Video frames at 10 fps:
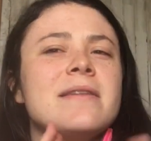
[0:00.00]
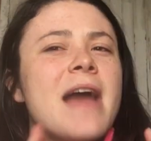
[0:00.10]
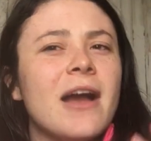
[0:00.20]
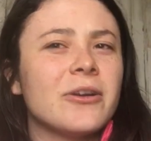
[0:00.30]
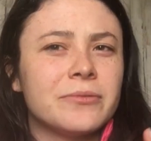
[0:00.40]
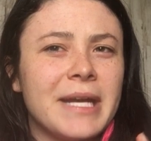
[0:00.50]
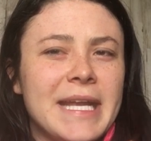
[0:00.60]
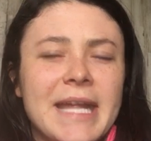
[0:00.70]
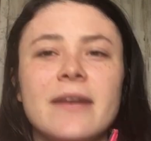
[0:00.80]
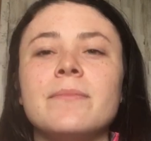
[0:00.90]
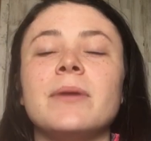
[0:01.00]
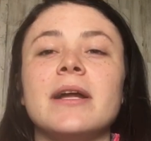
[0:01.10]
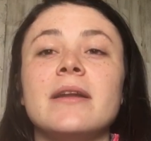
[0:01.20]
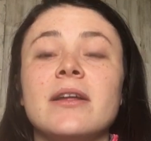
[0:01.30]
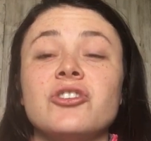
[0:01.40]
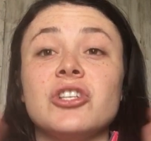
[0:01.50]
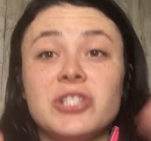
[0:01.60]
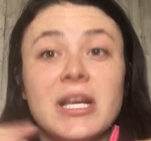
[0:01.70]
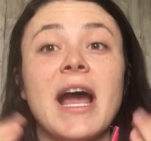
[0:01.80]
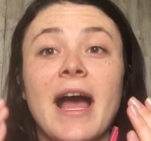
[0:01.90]
Not graded, but
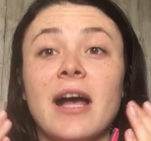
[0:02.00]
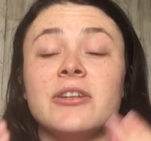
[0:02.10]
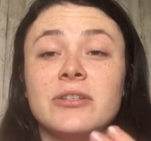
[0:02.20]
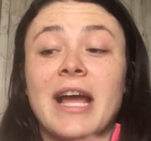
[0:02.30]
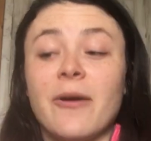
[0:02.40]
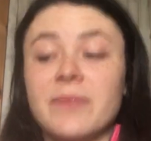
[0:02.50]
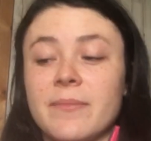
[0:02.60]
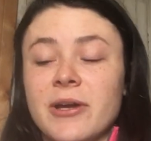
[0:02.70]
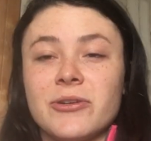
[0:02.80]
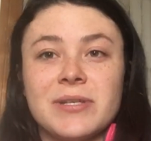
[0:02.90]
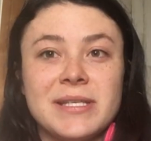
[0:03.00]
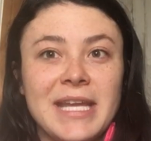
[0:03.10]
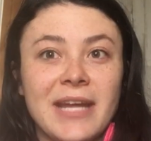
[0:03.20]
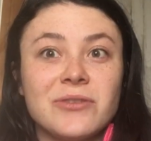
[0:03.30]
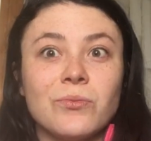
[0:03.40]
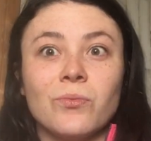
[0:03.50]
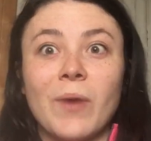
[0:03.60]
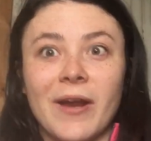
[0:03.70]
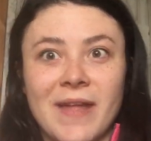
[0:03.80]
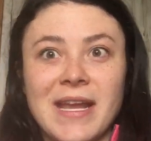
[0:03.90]
just to help them understand
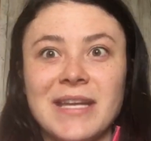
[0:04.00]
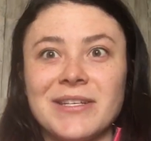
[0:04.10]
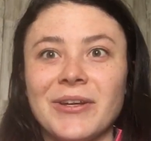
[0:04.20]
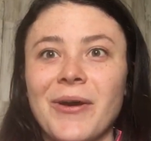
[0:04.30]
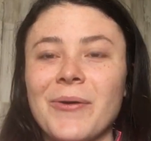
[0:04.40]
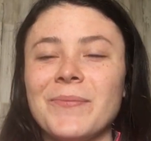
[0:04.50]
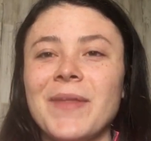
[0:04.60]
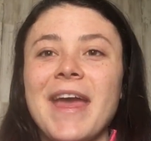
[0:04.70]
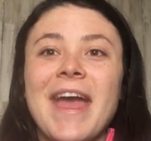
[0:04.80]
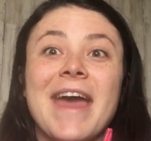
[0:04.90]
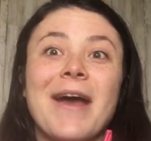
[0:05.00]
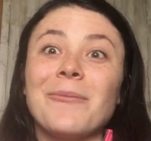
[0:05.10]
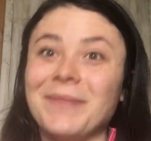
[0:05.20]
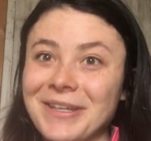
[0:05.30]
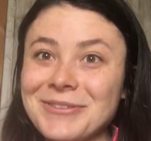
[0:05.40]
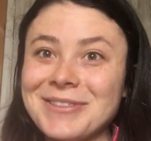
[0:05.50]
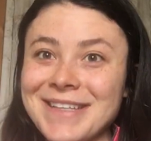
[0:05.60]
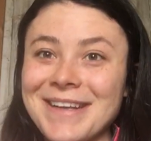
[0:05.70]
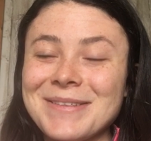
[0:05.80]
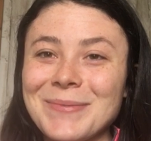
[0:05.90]
where they need to go and help me
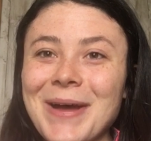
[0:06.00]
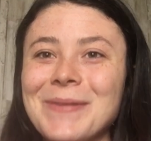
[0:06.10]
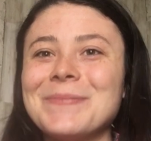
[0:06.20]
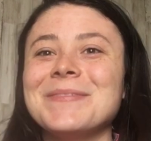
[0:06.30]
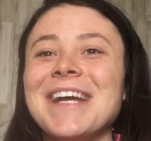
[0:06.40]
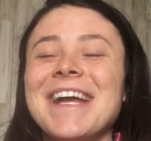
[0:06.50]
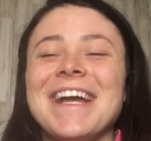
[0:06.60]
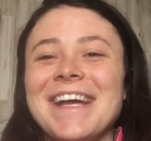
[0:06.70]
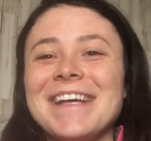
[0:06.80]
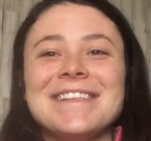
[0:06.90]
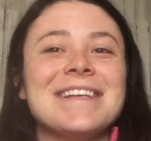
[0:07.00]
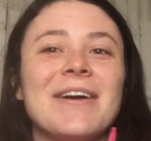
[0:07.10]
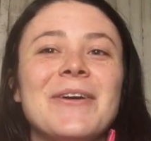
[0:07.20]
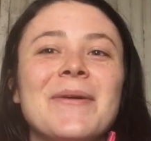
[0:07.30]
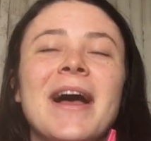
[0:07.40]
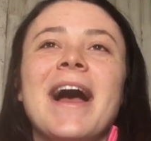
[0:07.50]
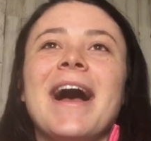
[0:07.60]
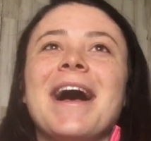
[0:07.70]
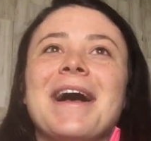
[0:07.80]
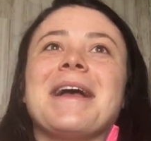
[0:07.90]
understand as well. So
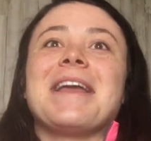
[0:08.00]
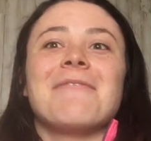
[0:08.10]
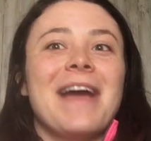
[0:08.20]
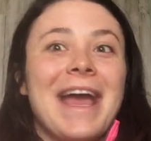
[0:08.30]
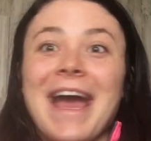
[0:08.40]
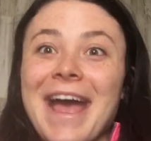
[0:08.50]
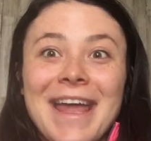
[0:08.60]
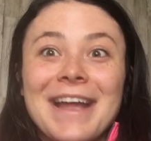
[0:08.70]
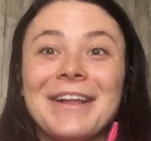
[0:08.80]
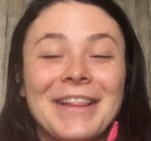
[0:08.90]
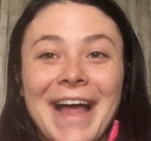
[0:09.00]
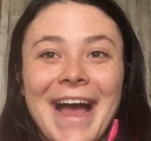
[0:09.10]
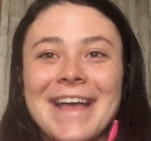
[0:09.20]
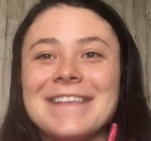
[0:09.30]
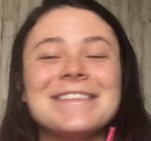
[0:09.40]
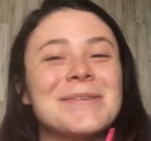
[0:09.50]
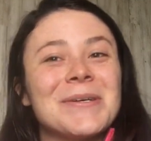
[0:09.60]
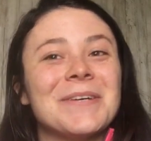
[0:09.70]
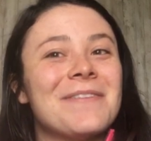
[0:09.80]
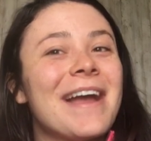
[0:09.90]
if I had a class
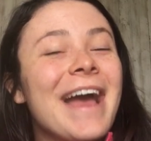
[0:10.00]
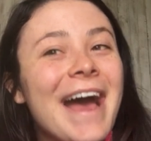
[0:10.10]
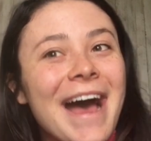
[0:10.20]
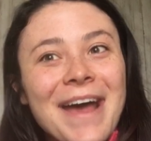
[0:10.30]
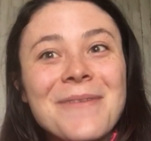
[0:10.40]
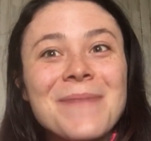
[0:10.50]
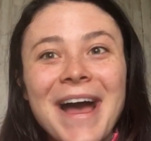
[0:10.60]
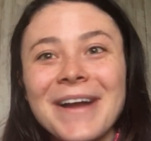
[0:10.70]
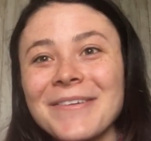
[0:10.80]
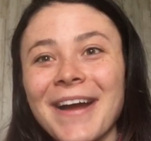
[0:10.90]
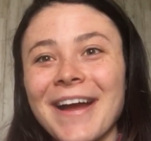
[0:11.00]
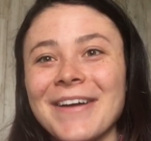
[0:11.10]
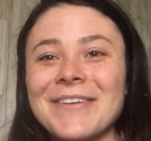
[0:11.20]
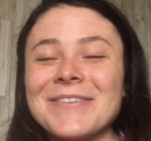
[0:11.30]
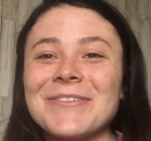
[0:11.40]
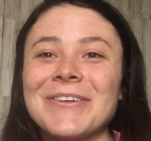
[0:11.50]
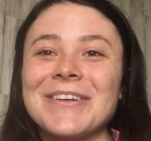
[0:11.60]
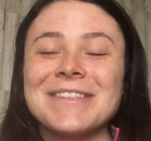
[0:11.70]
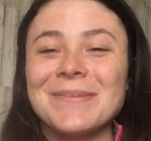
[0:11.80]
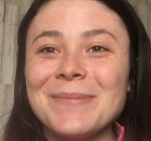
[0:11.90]
or if I had a background
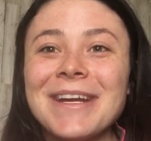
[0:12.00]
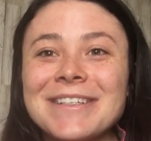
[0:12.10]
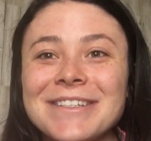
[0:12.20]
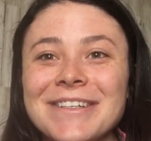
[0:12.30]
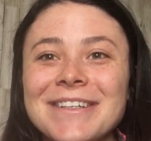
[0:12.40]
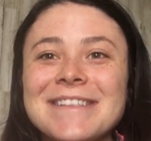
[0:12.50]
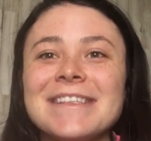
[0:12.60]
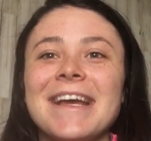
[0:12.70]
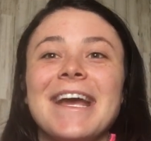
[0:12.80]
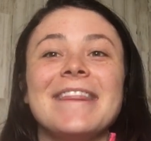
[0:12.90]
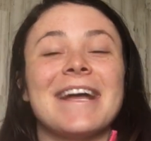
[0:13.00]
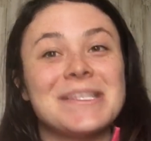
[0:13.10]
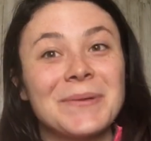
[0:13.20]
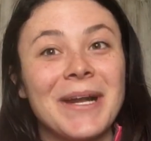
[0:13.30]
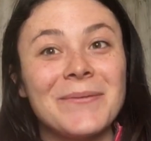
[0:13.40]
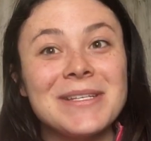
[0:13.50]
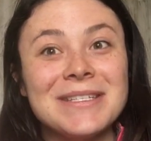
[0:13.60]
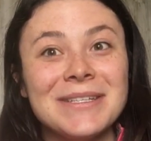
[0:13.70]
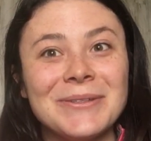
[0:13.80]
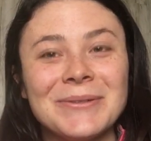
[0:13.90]
or some pictures, that's what I
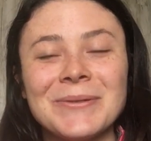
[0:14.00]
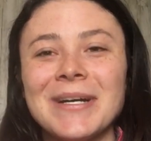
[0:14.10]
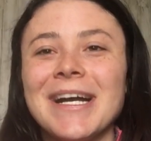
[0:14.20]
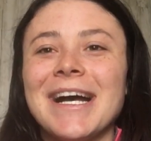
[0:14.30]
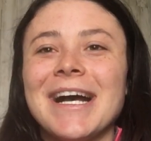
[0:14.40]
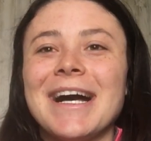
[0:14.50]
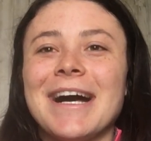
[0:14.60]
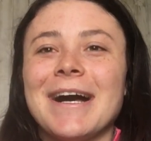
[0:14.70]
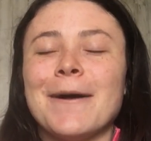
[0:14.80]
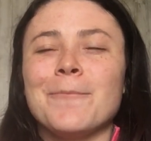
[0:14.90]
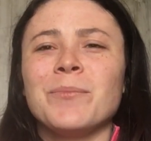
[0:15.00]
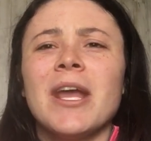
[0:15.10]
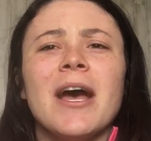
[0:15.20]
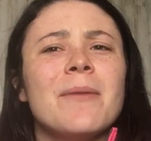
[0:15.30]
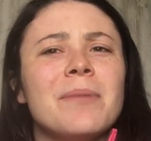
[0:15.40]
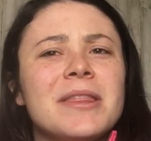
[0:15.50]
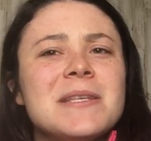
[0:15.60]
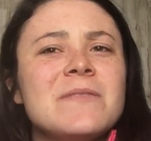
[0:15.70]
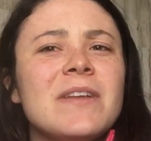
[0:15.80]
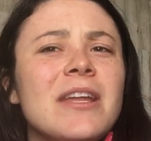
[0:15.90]
would do. But
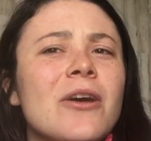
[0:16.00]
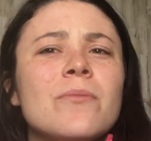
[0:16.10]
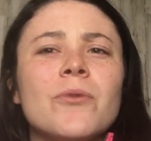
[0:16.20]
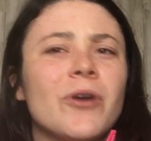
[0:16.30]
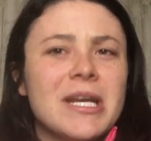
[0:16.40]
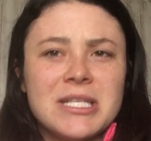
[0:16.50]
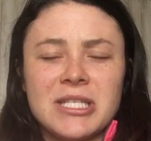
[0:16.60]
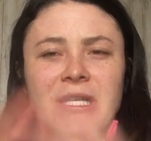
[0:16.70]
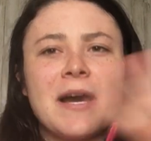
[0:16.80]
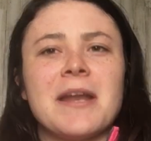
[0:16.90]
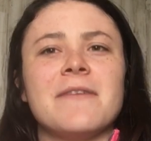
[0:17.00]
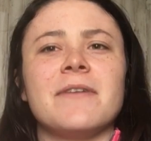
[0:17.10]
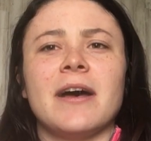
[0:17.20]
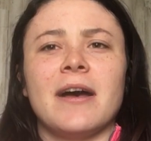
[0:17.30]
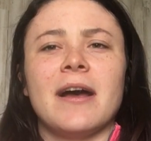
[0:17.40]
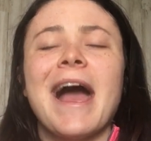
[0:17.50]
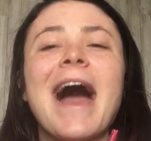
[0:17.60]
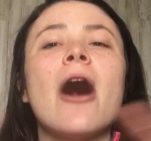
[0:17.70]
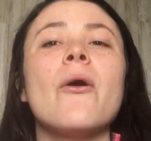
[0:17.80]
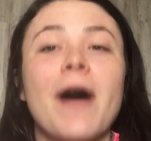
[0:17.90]
this video more is just kind of
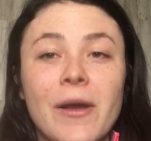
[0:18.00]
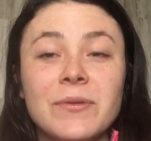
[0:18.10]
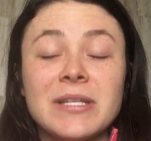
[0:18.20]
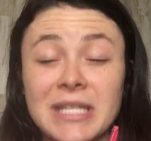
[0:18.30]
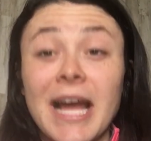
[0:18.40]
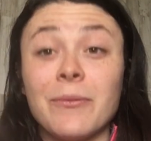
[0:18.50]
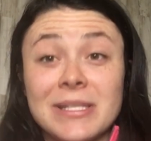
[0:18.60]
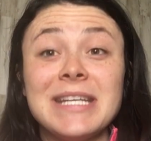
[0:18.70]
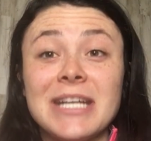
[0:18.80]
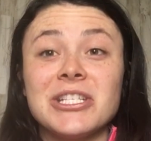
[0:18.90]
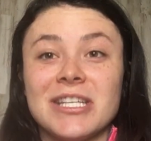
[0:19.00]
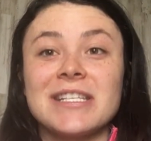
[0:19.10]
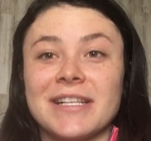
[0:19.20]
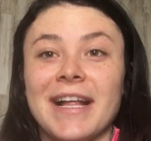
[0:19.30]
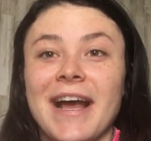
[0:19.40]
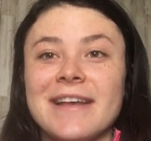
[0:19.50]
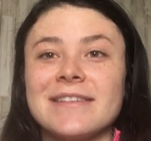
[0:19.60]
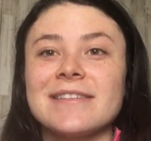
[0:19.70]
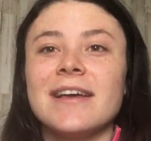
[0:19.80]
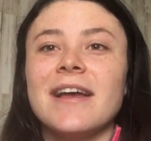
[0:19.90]
how I would teach this
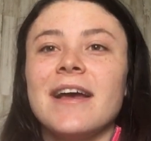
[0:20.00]
class.